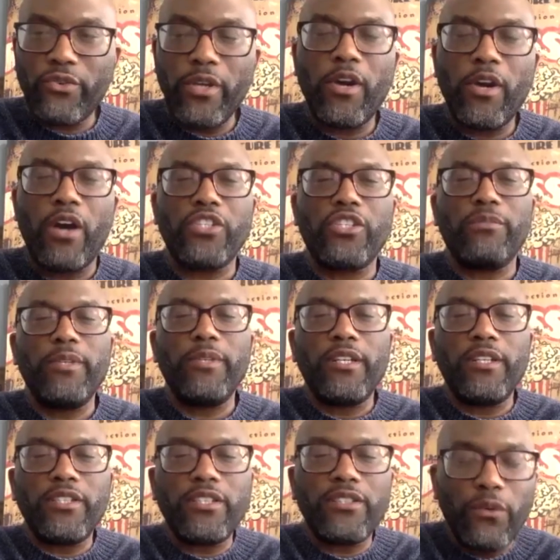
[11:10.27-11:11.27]
caution,
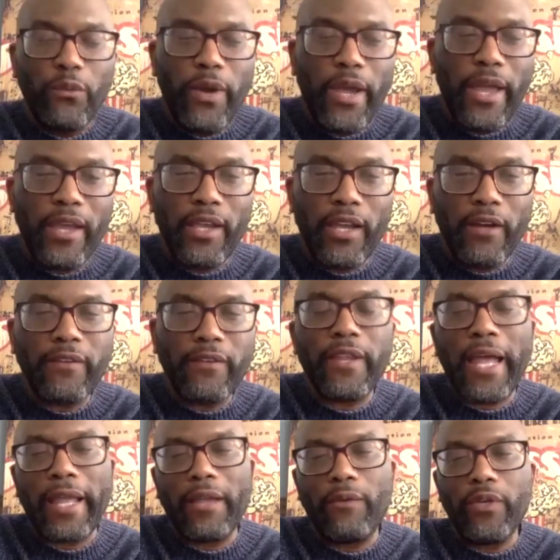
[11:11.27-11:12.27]
because the way
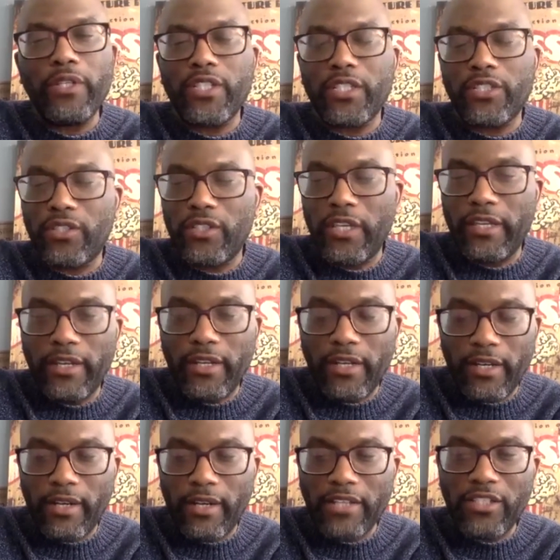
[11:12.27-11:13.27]
like we just did,
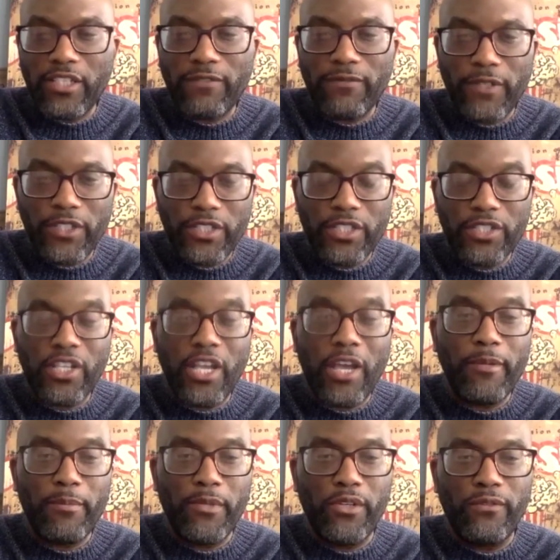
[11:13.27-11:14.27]
I just finished a
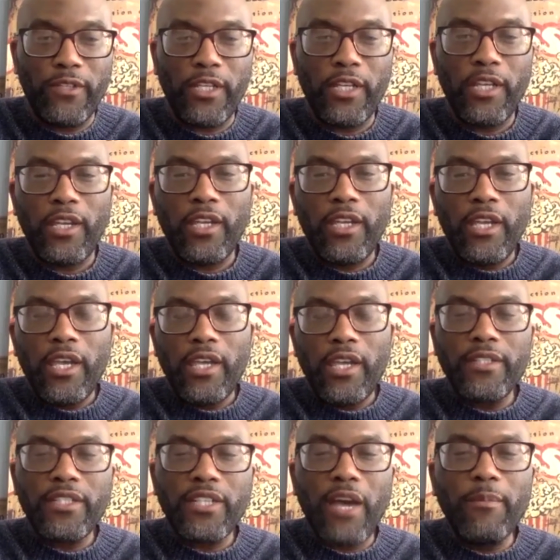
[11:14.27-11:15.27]
zombie movie. In
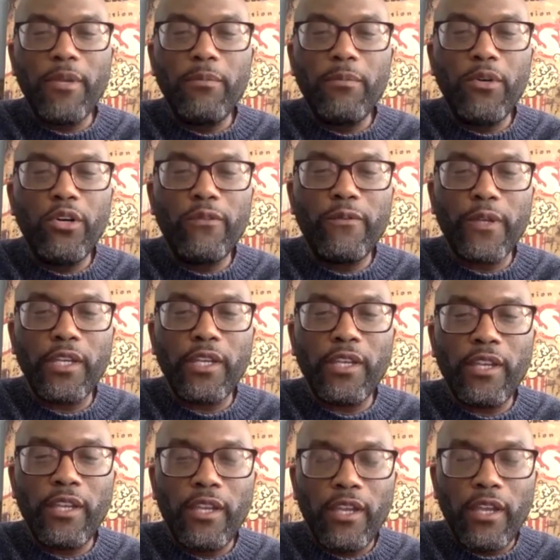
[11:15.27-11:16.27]
a zombie
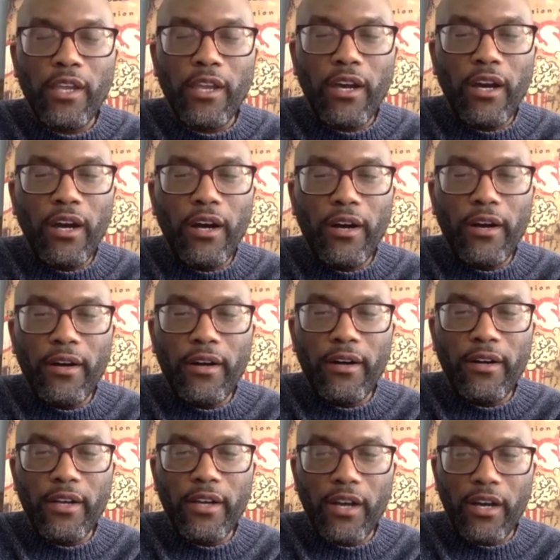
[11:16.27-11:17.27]
movie, I
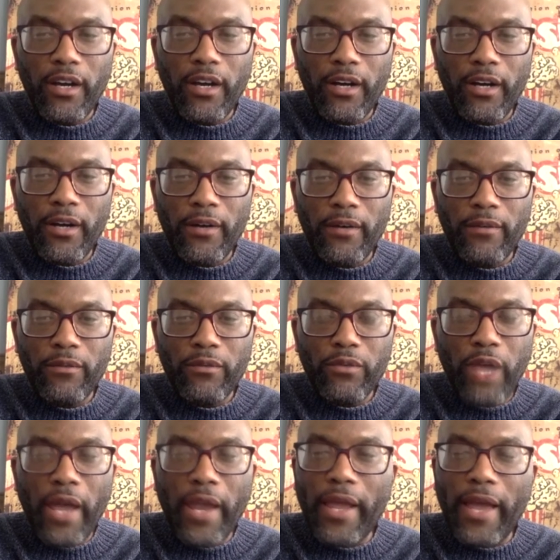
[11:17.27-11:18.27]

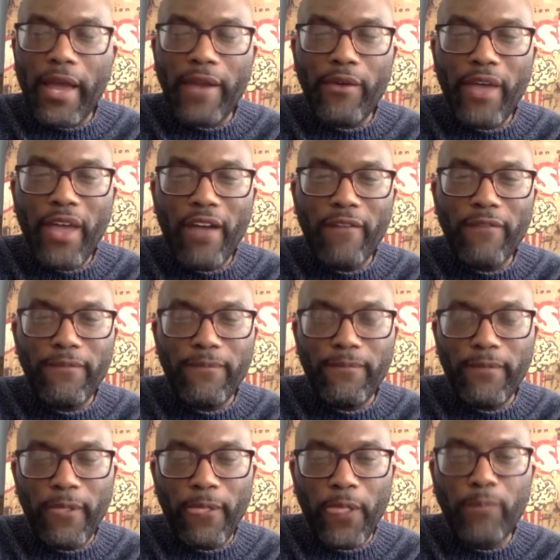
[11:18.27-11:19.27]
don't have
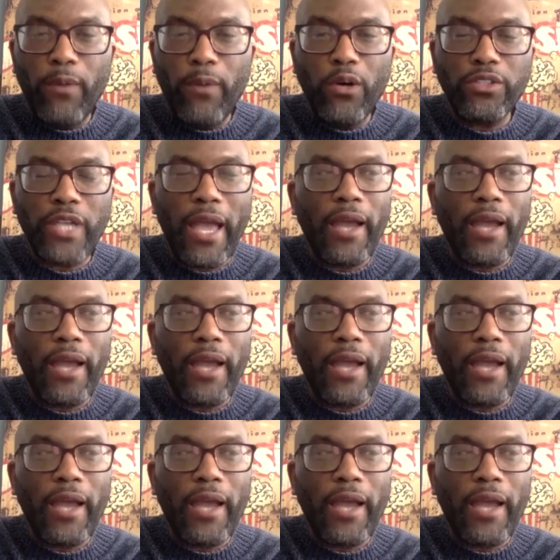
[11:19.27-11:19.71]
the most